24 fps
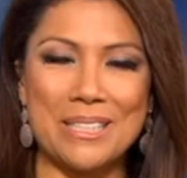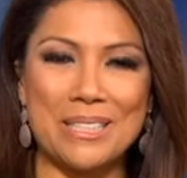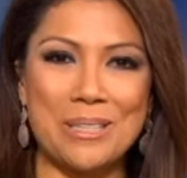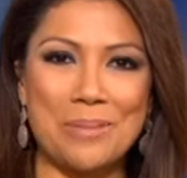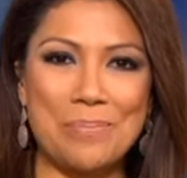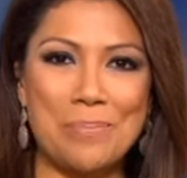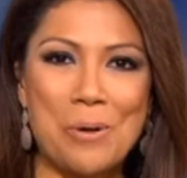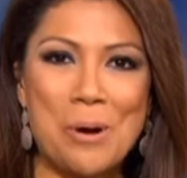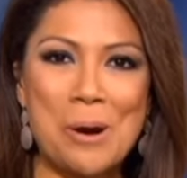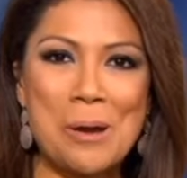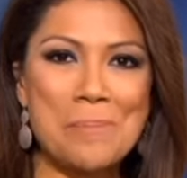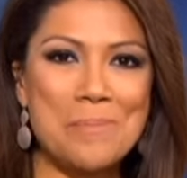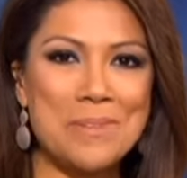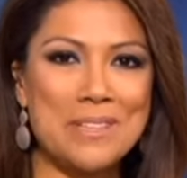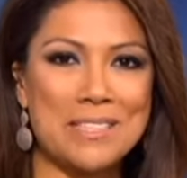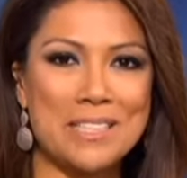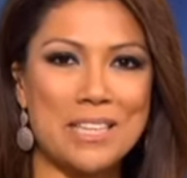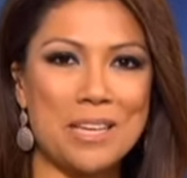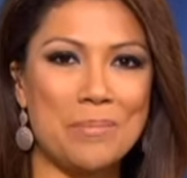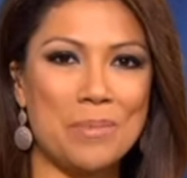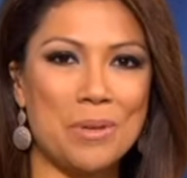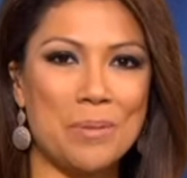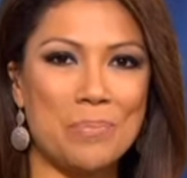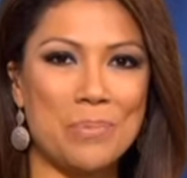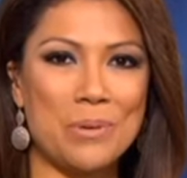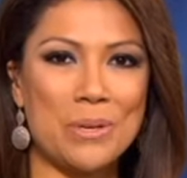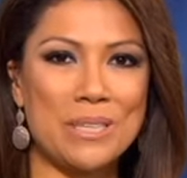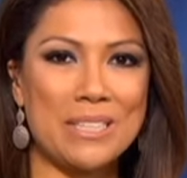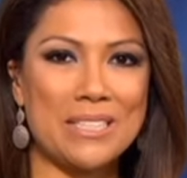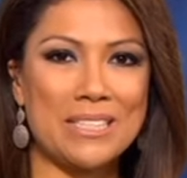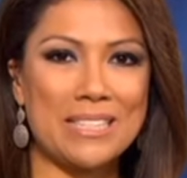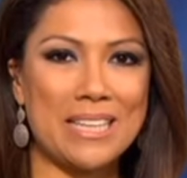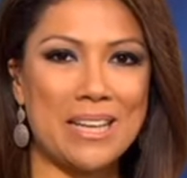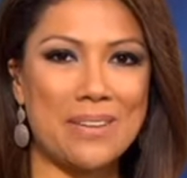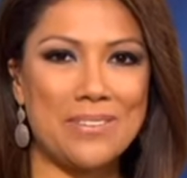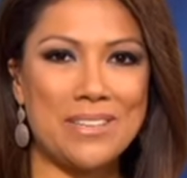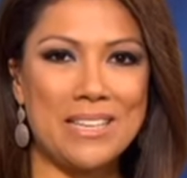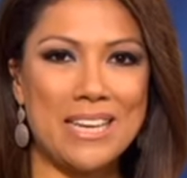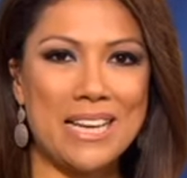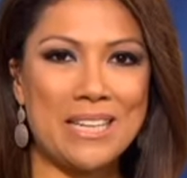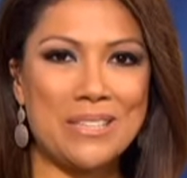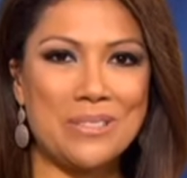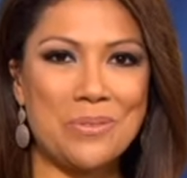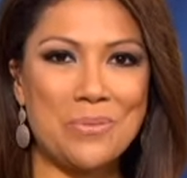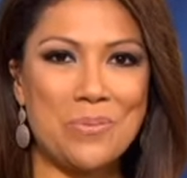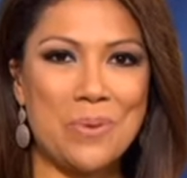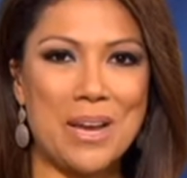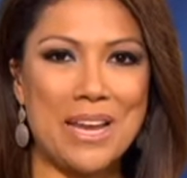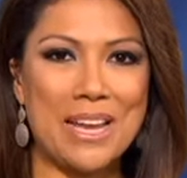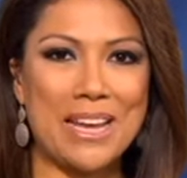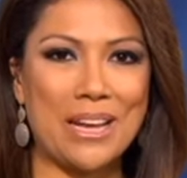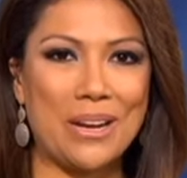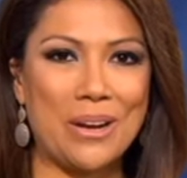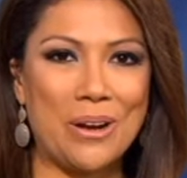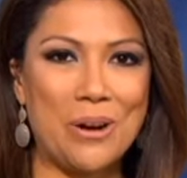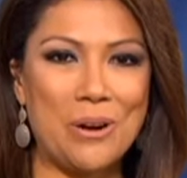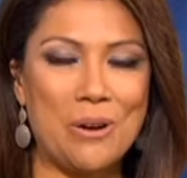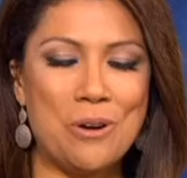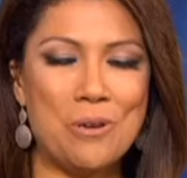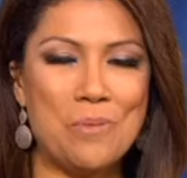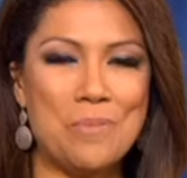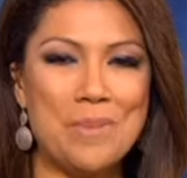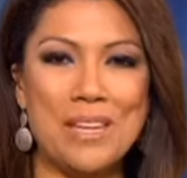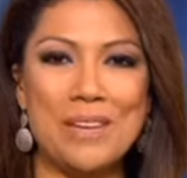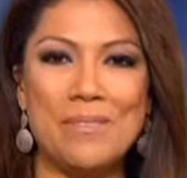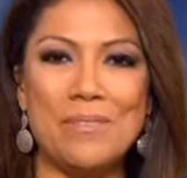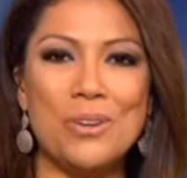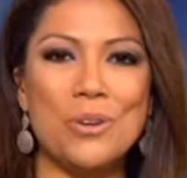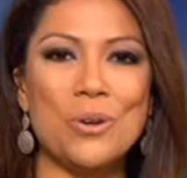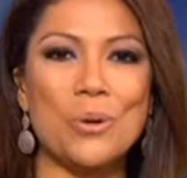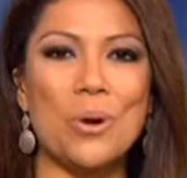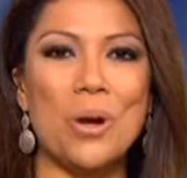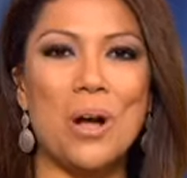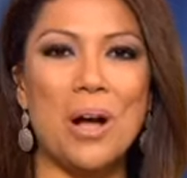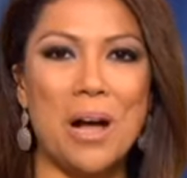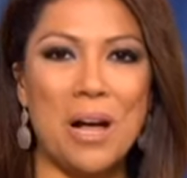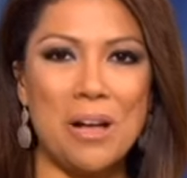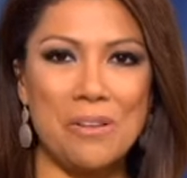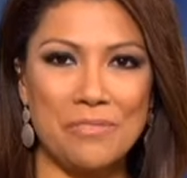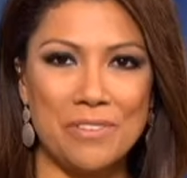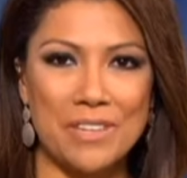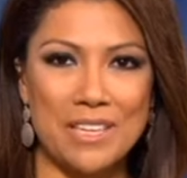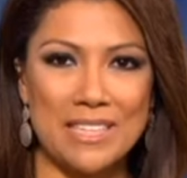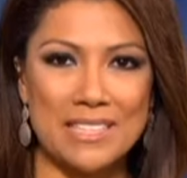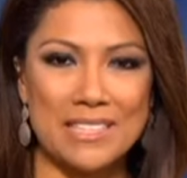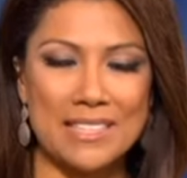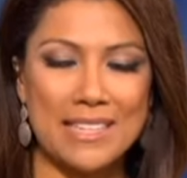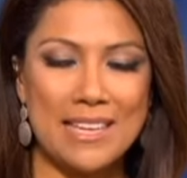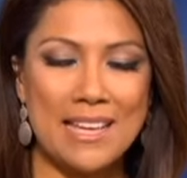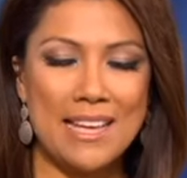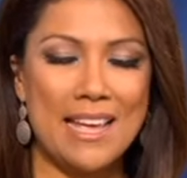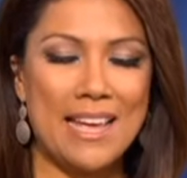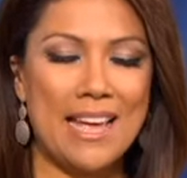Yeah. Appointments can be booked seven days a week at home, even your office.